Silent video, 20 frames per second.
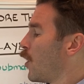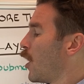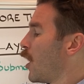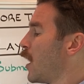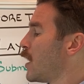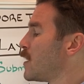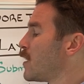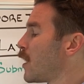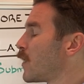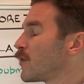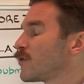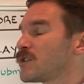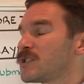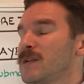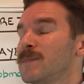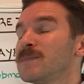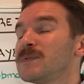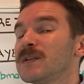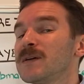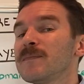Another
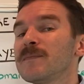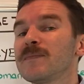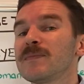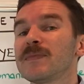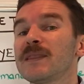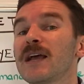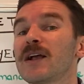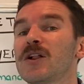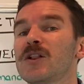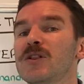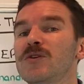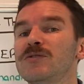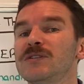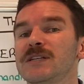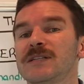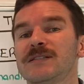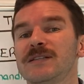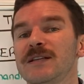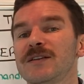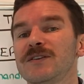symptom that clues
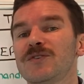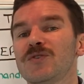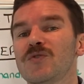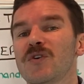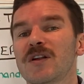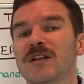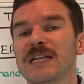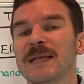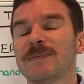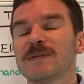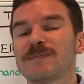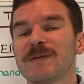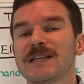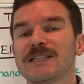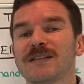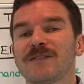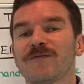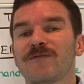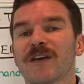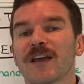us into a deep
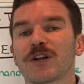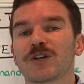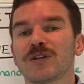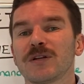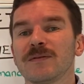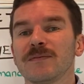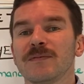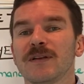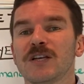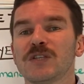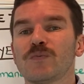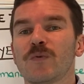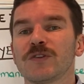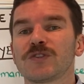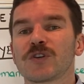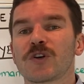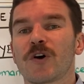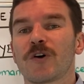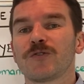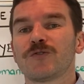space infection is
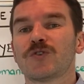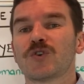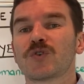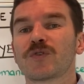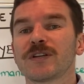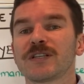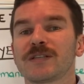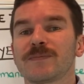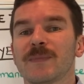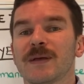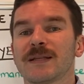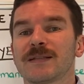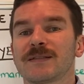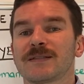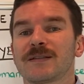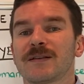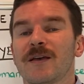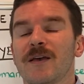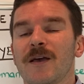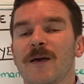what's called
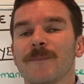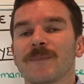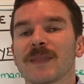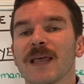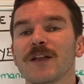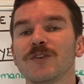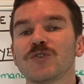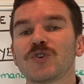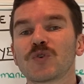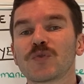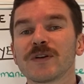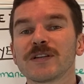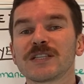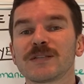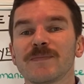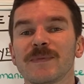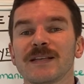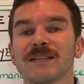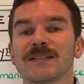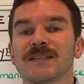trismus. And
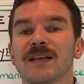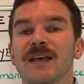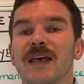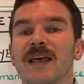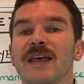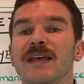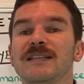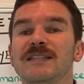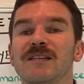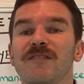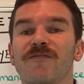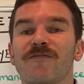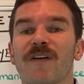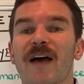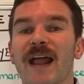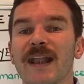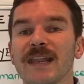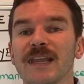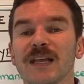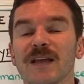trismus is the
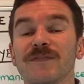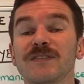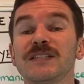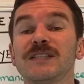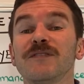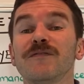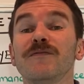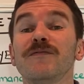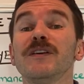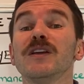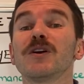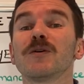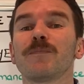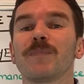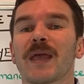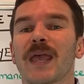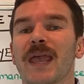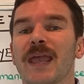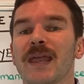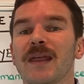finding of severe
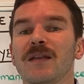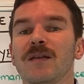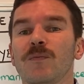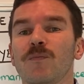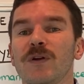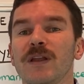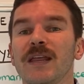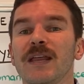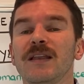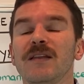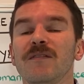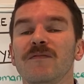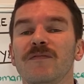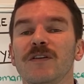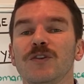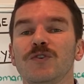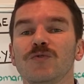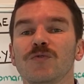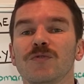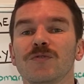pain when
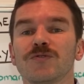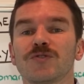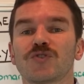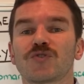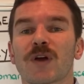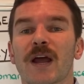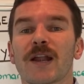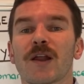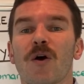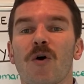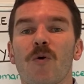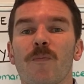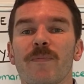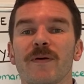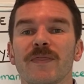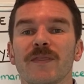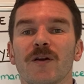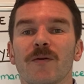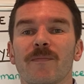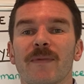individuals try to
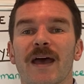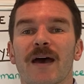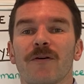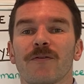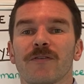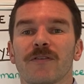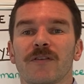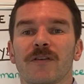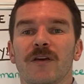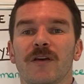open their mouth.